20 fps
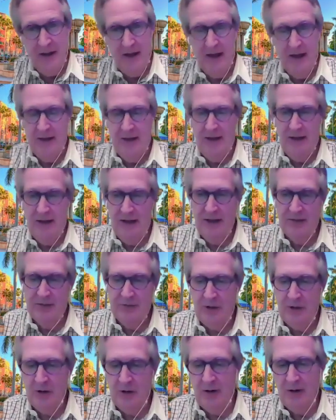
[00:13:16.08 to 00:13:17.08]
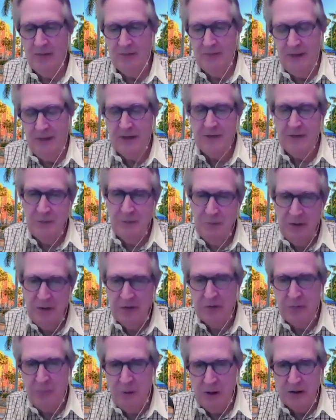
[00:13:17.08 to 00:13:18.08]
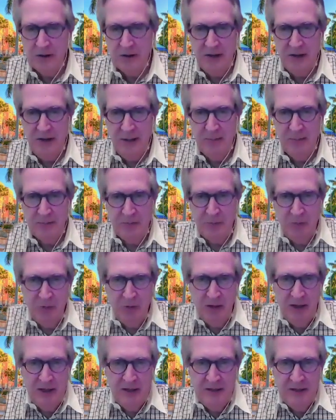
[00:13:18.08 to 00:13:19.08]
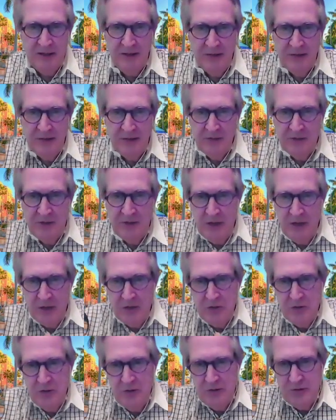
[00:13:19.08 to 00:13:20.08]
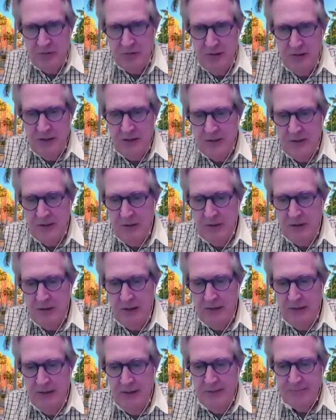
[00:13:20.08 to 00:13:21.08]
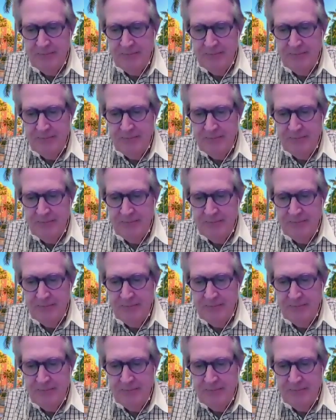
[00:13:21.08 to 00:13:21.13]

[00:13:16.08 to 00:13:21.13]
And and so, not to be a smart guy, but the whole idea is if you kind of turn this around and say, okay,